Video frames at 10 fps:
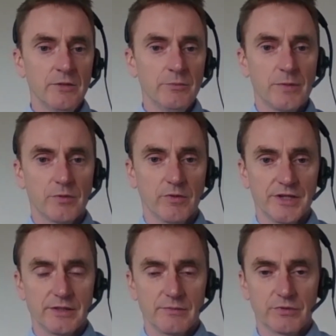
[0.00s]
people
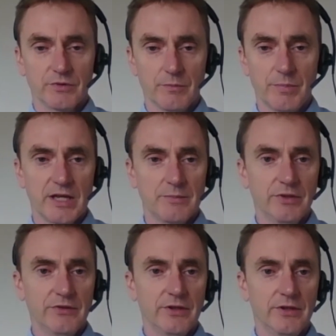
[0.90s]
writing sort of
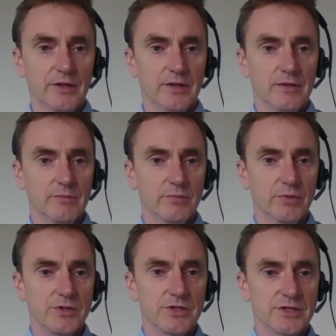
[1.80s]
papers and
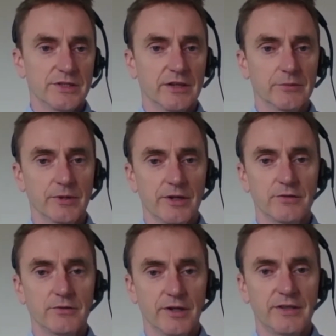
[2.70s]
brochures and things, but I
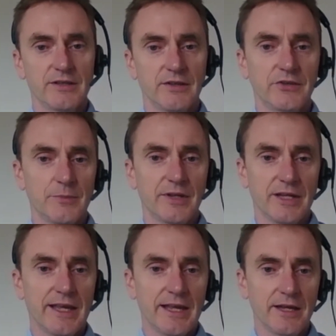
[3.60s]
think there's something
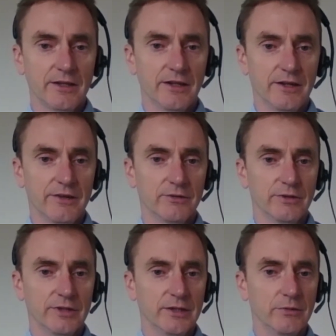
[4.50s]
here, and I thought
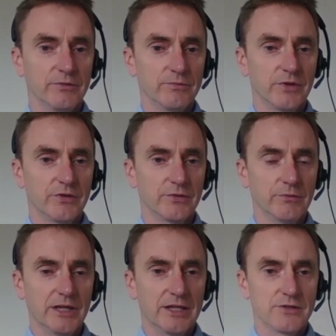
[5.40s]
it was just a
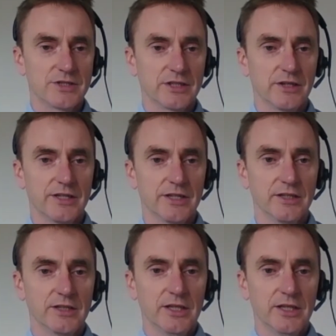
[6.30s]
really interesting idea.